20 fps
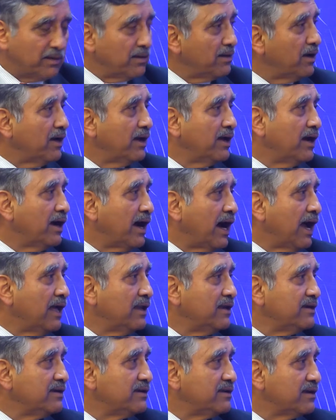
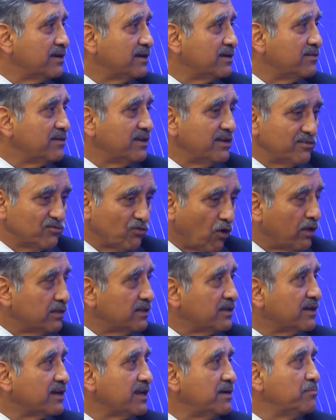island territories, all the
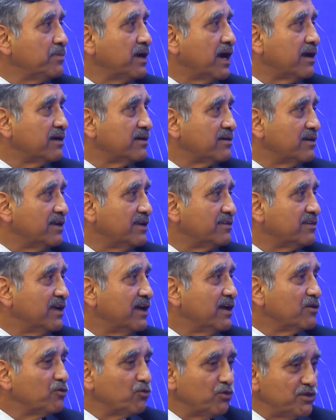rim countries
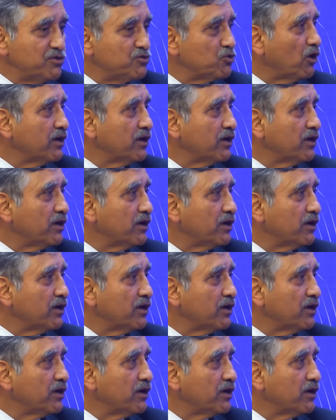to enjoy